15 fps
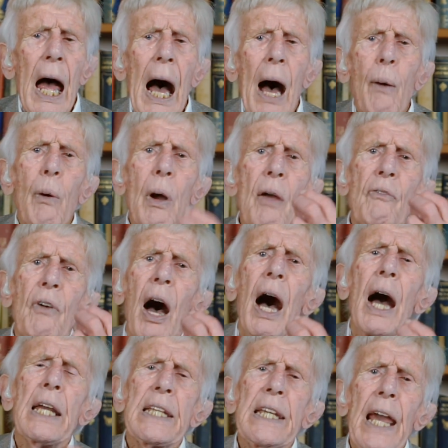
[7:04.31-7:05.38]
However,
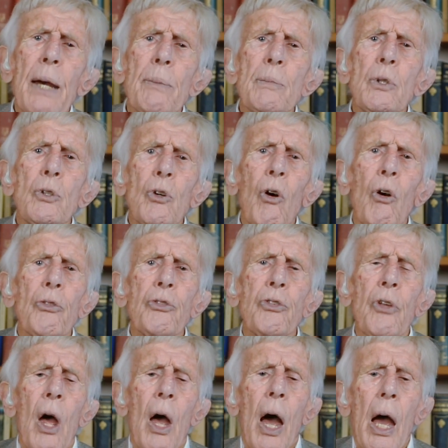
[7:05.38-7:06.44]
I came
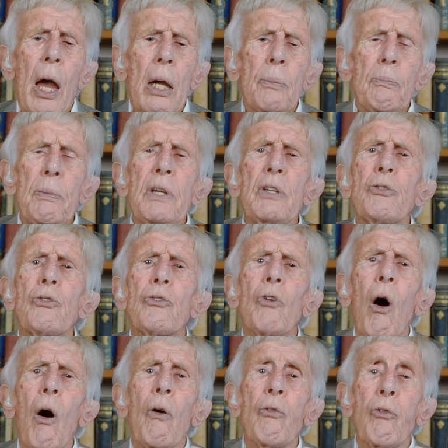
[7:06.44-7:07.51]
across a piece
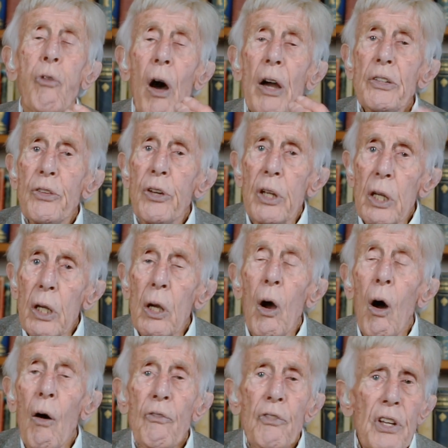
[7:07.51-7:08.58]
of writing
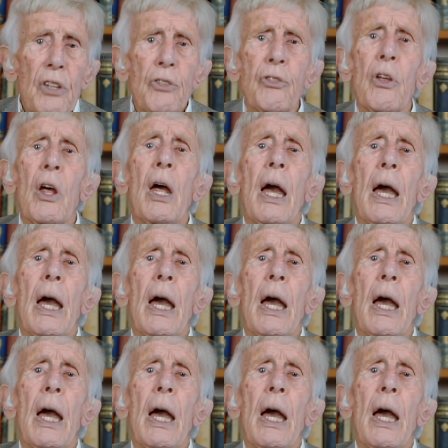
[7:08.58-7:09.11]
of his